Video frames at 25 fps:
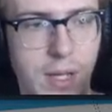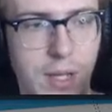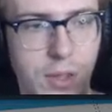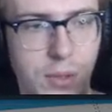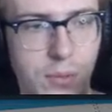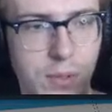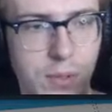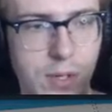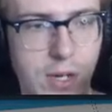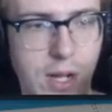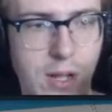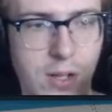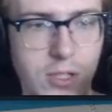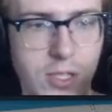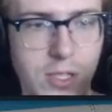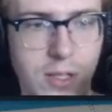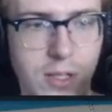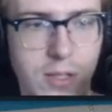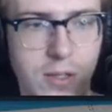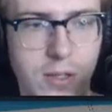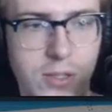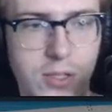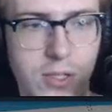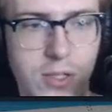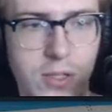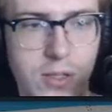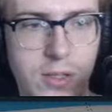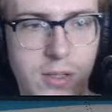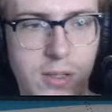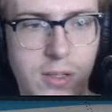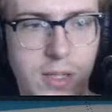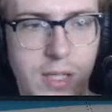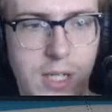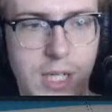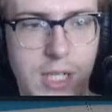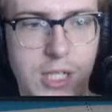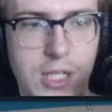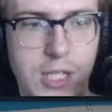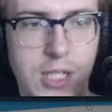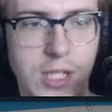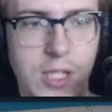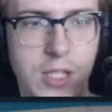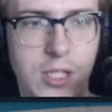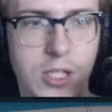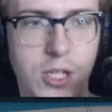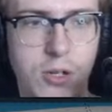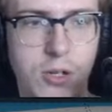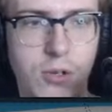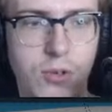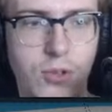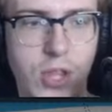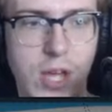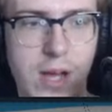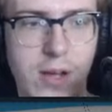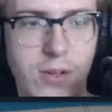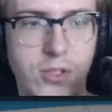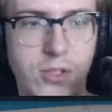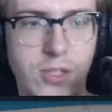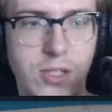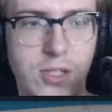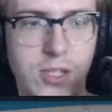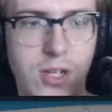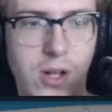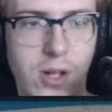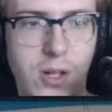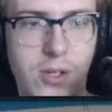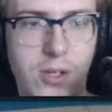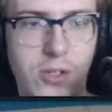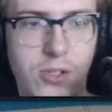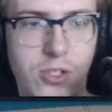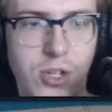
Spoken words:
$3 closer to the $2,000